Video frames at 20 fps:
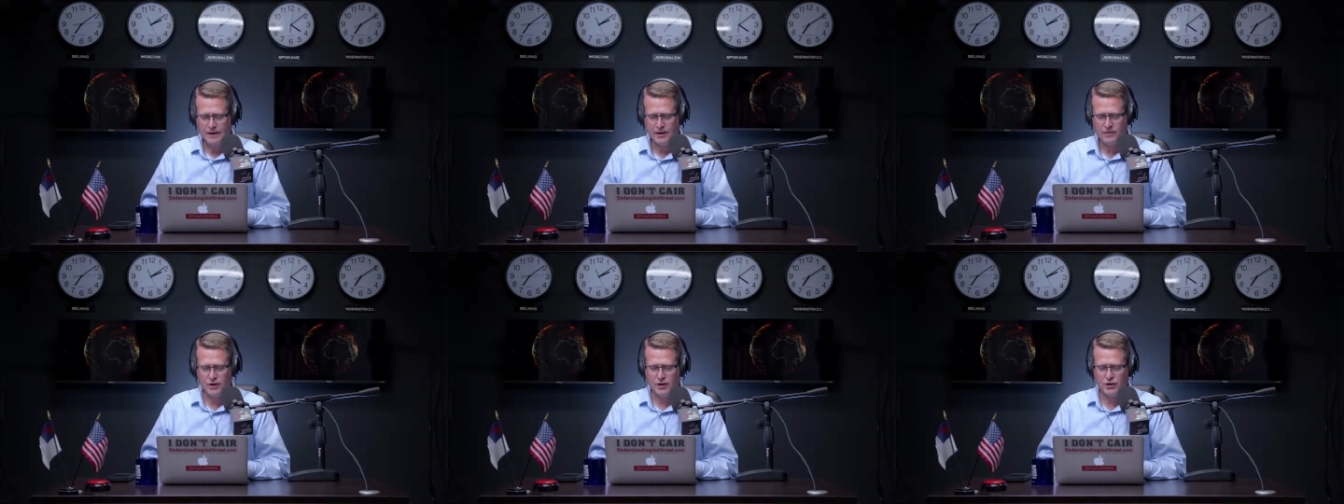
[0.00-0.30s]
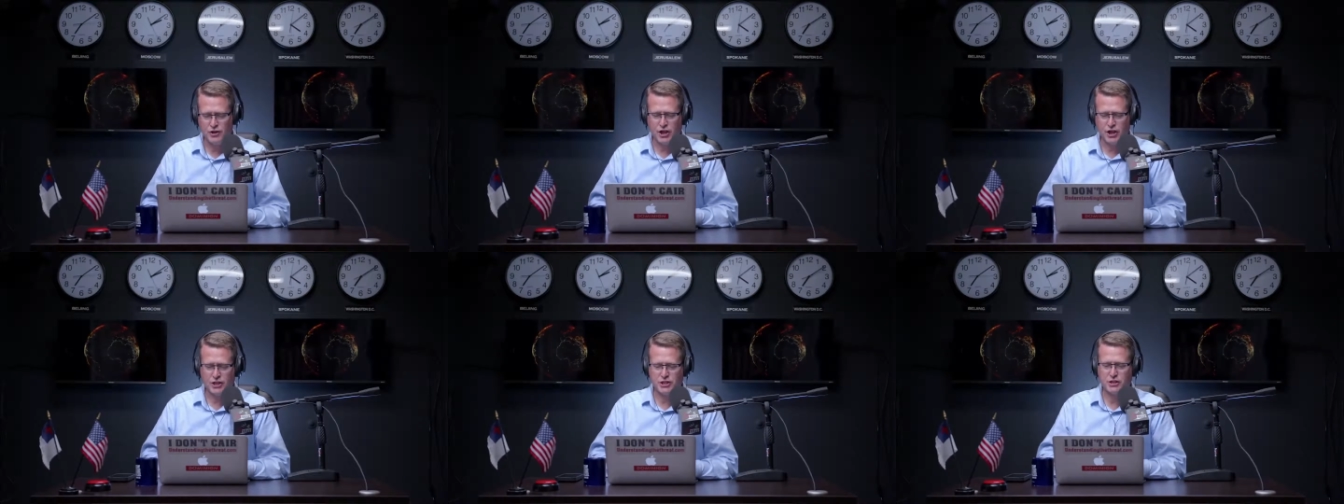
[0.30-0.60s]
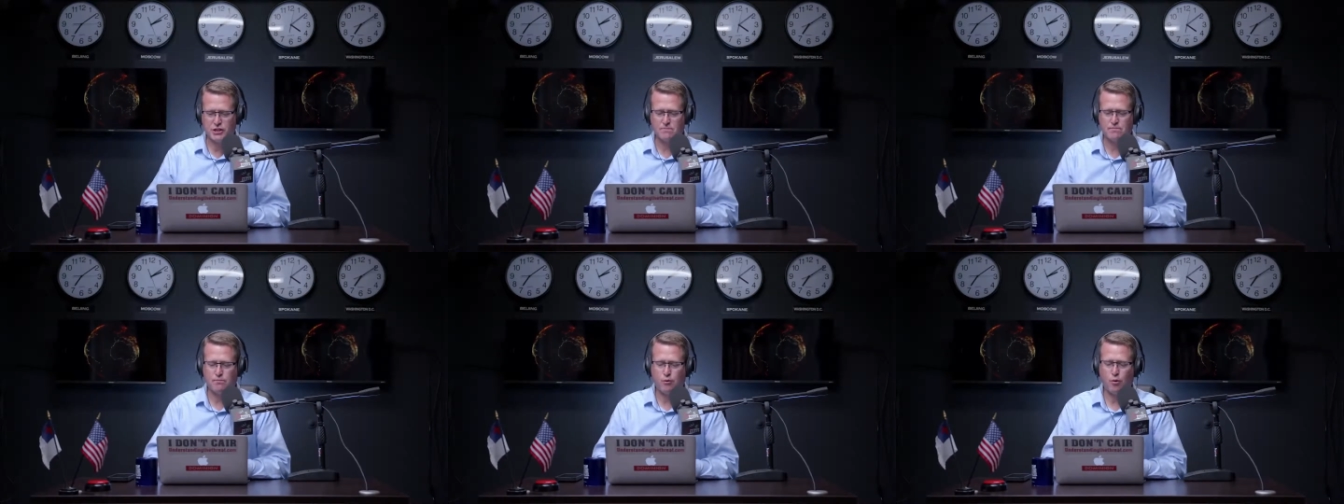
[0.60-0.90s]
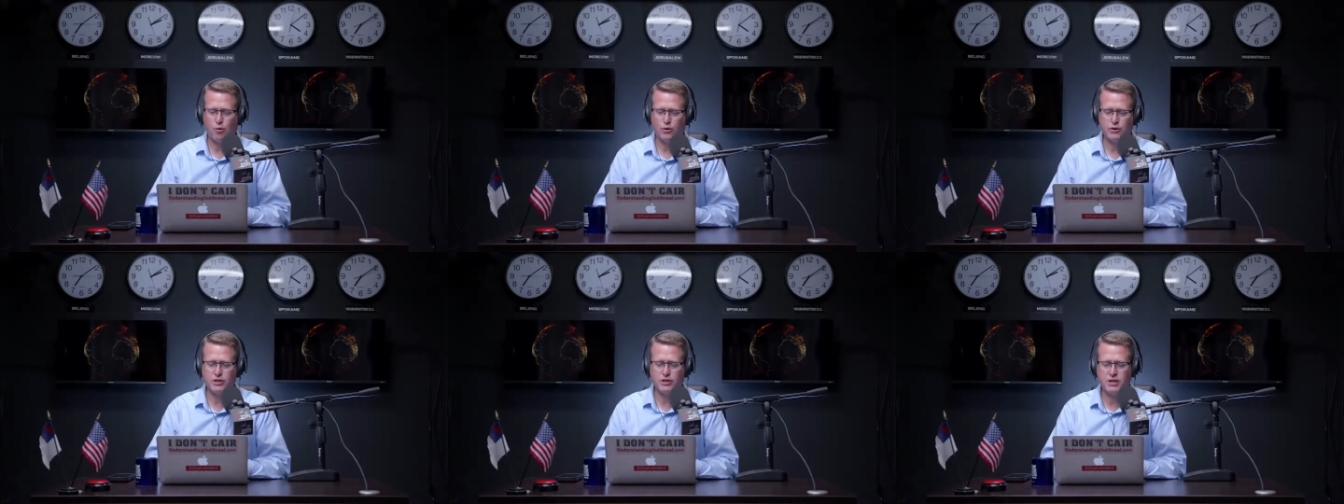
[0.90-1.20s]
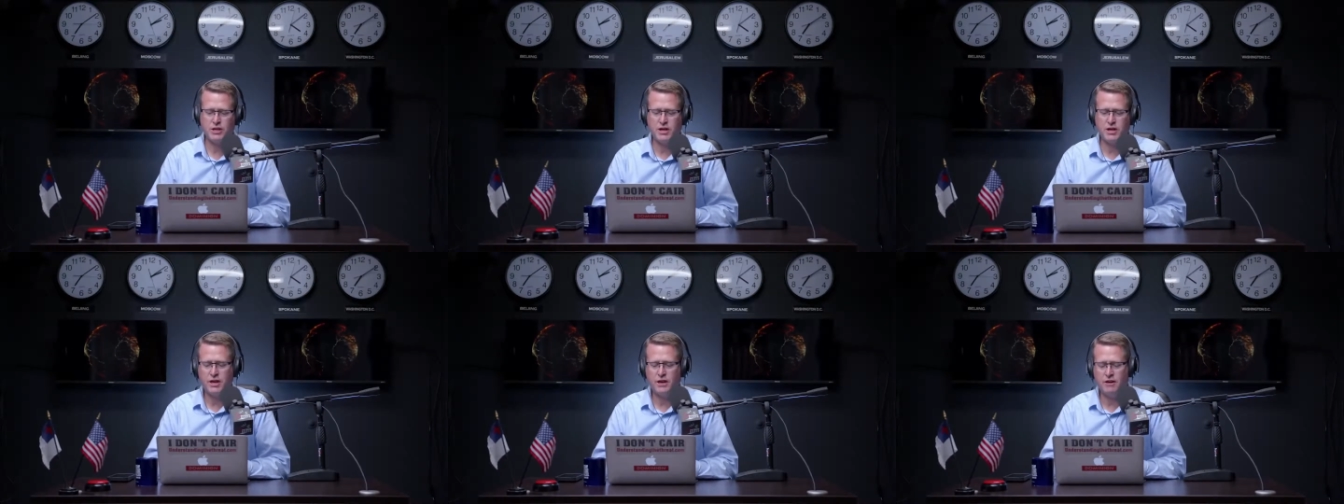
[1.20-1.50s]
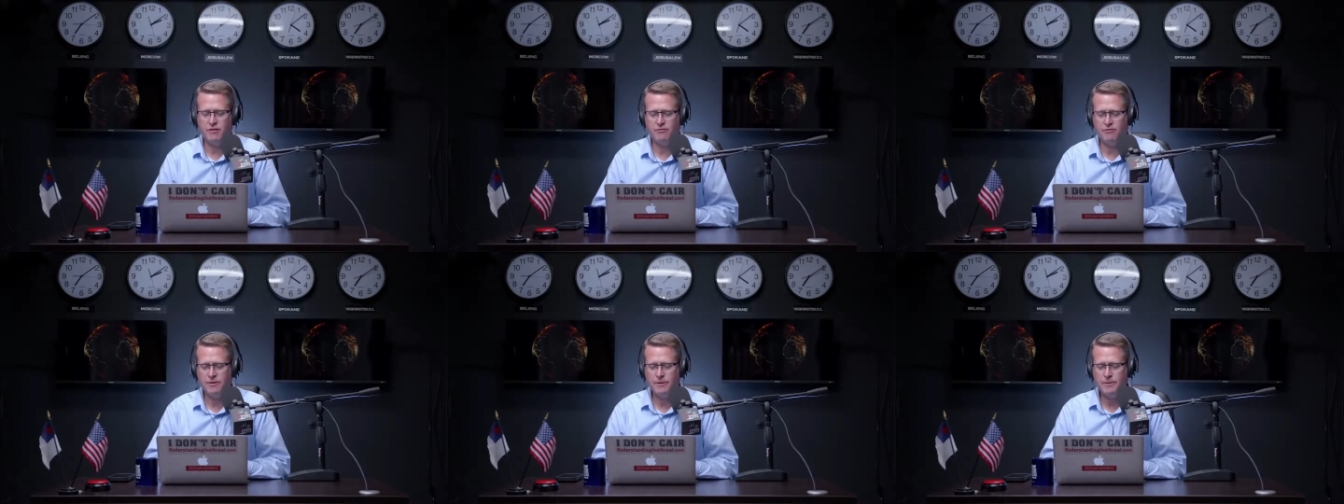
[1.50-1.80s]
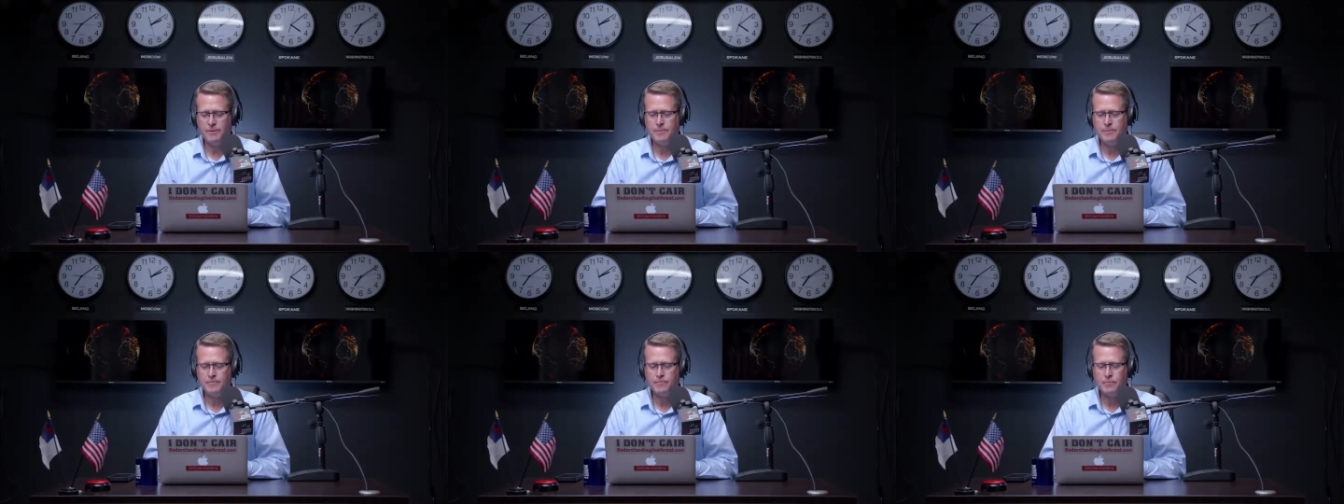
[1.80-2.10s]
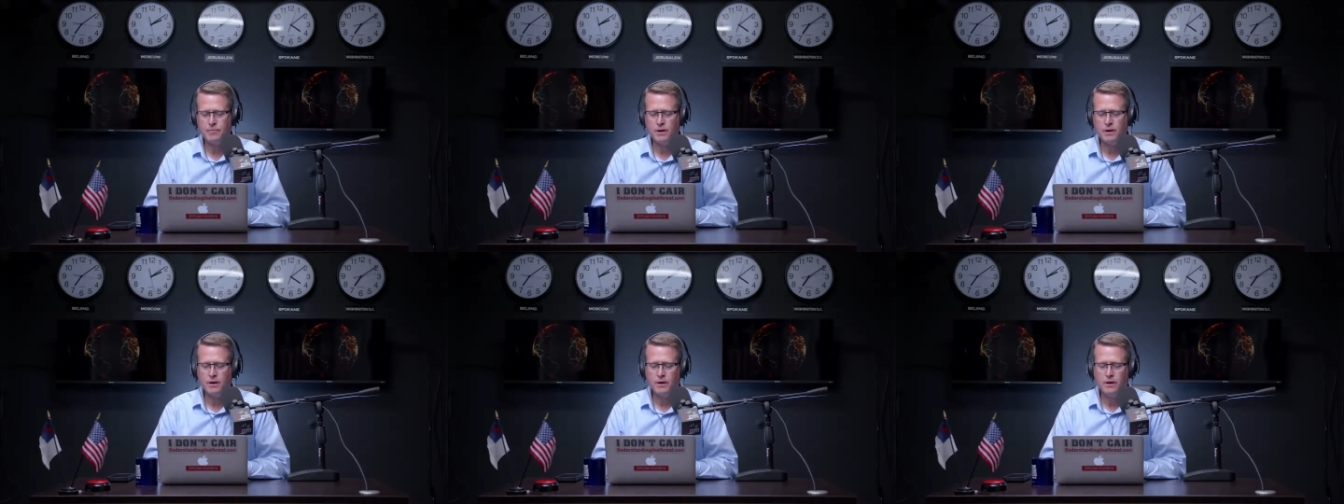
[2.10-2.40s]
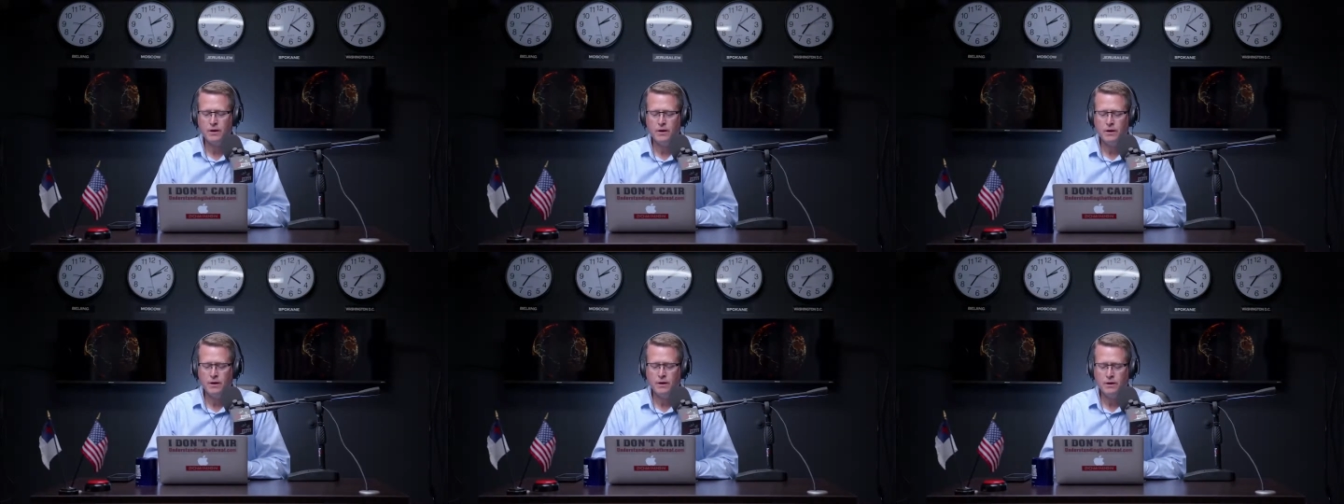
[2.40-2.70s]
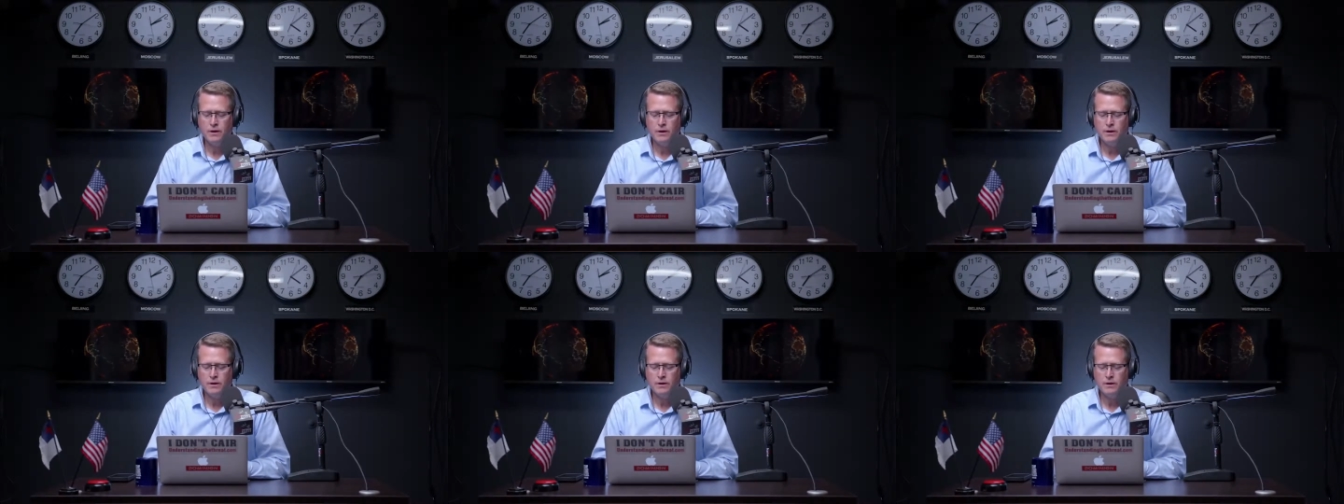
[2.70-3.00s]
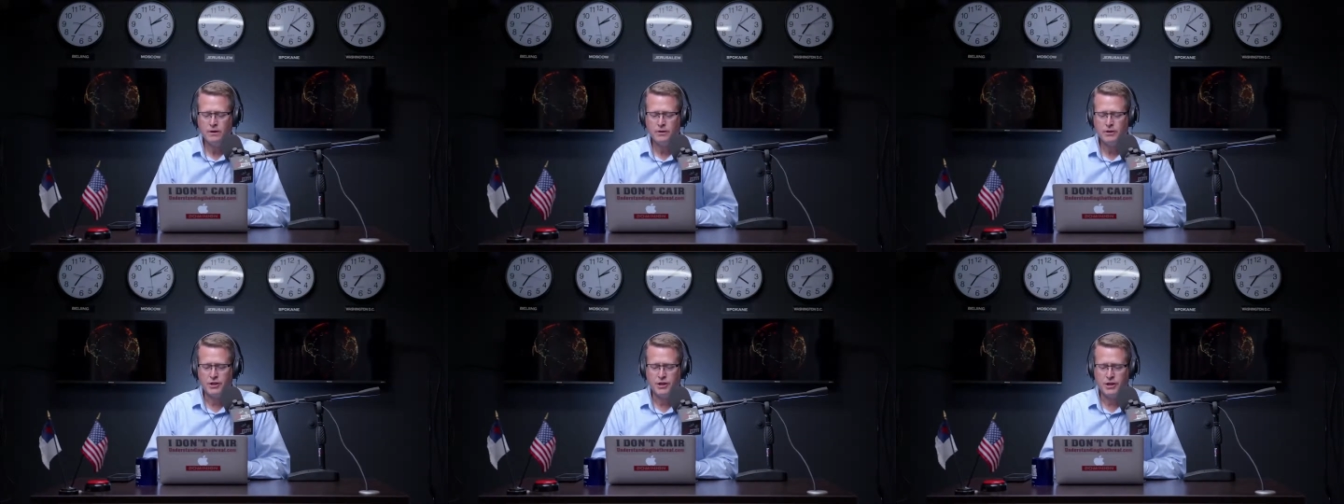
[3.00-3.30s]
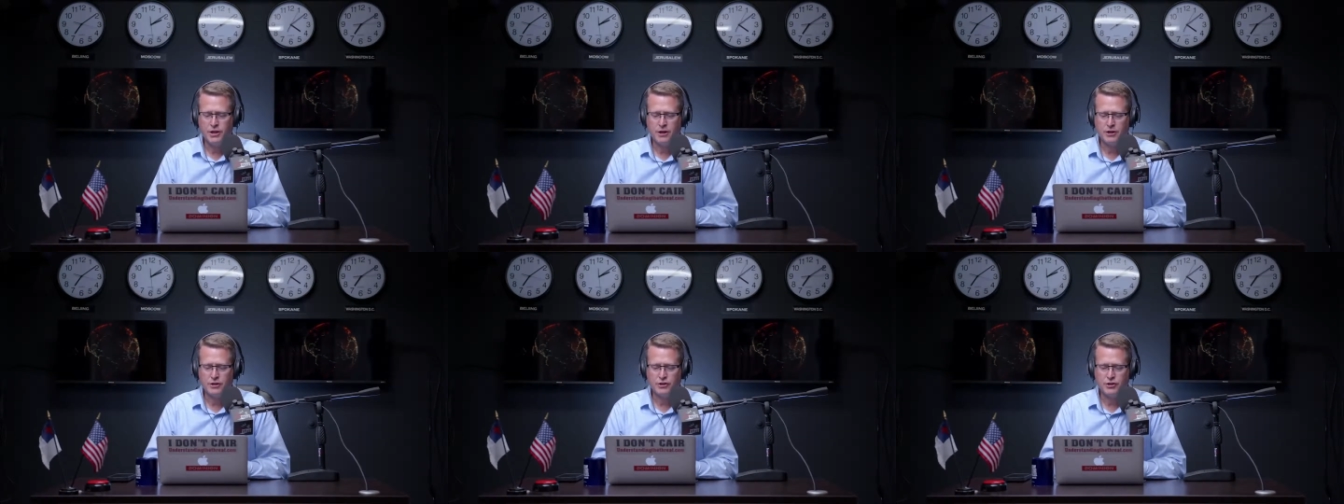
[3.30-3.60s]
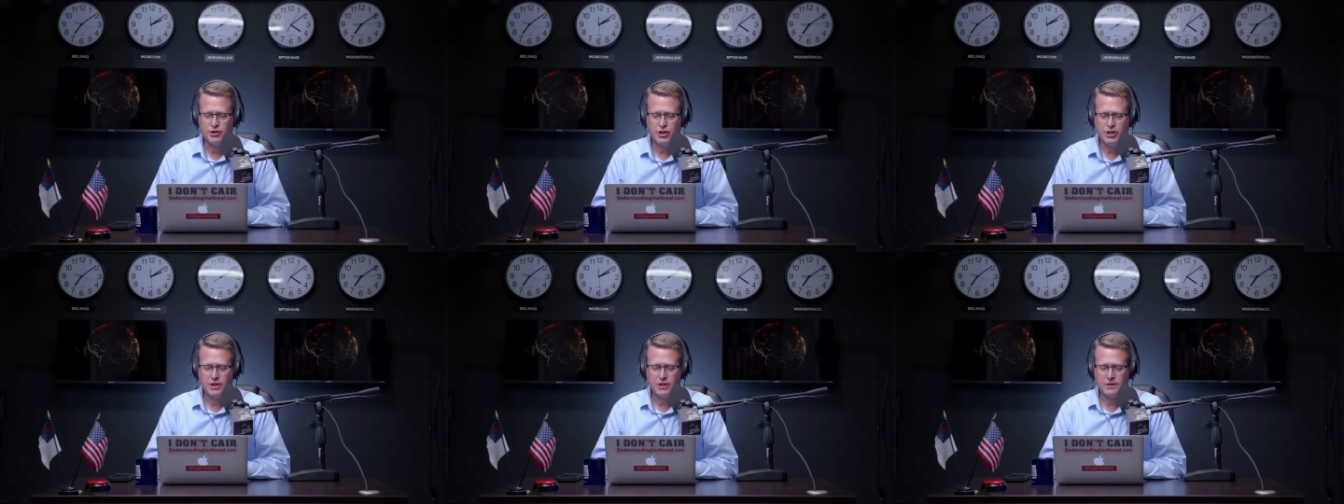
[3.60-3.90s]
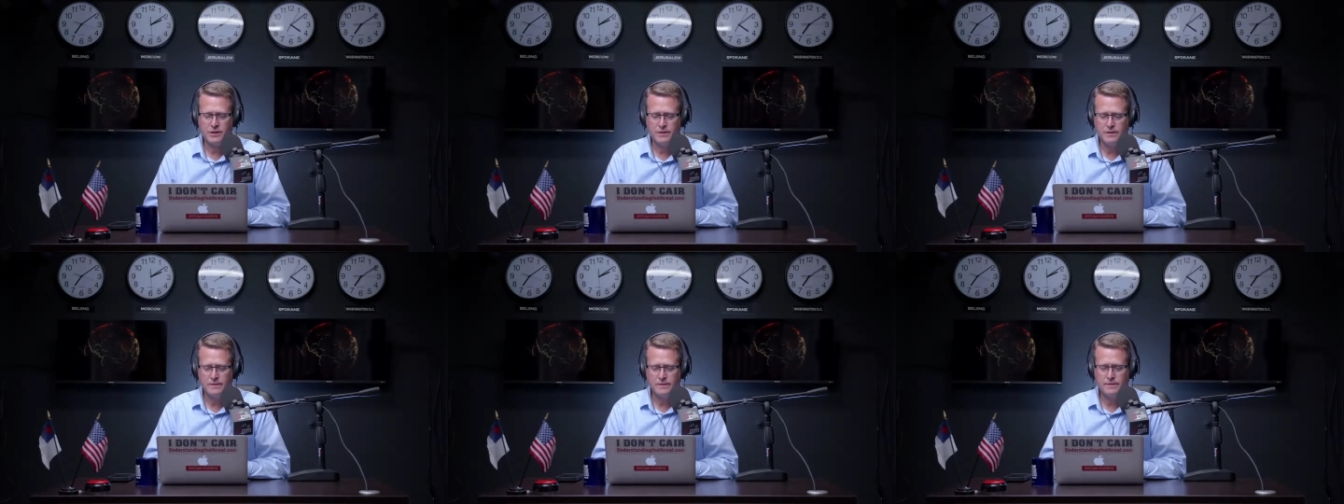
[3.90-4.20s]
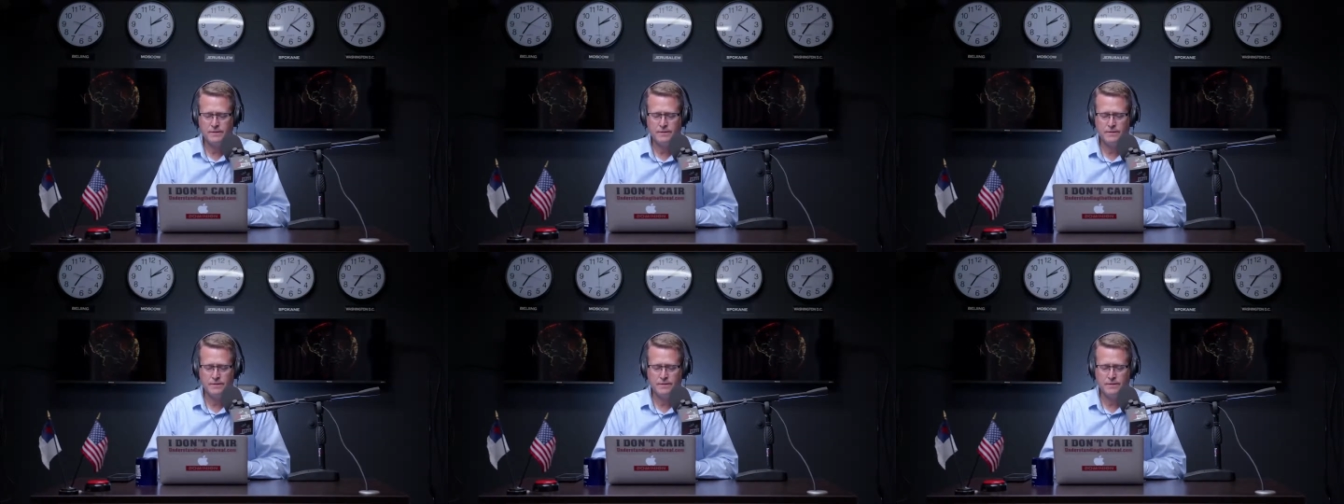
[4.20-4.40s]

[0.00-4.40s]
in the adjacent port city of Tianjin,